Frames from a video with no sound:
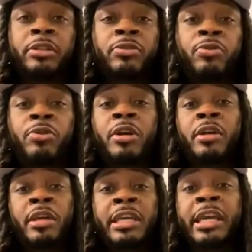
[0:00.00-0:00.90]
So
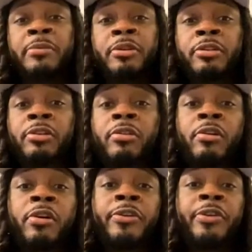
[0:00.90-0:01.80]
he came to the turn of
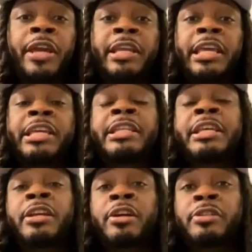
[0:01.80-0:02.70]
heart, and then he
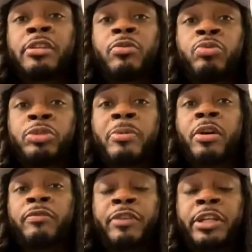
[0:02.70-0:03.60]
did another
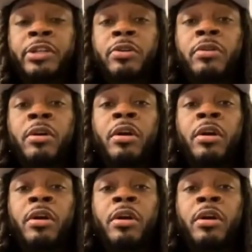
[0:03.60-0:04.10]
response video